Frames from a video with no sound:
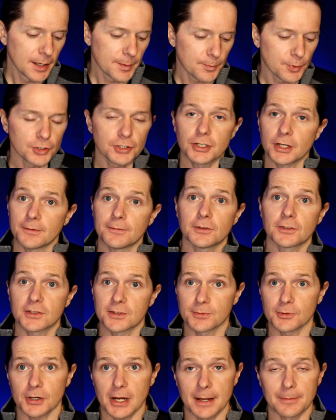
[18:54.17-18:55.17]
Appreciate it if you
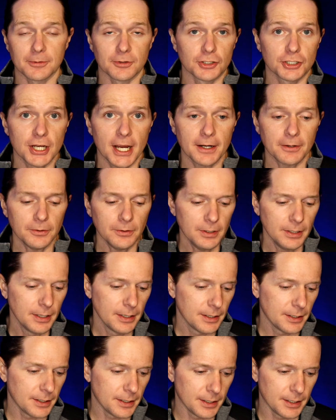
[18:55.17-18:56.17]
subscribe to the channel.
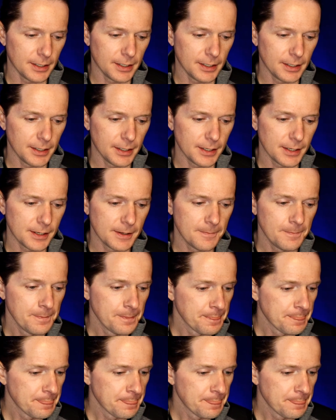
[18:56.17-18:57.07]
Yeah,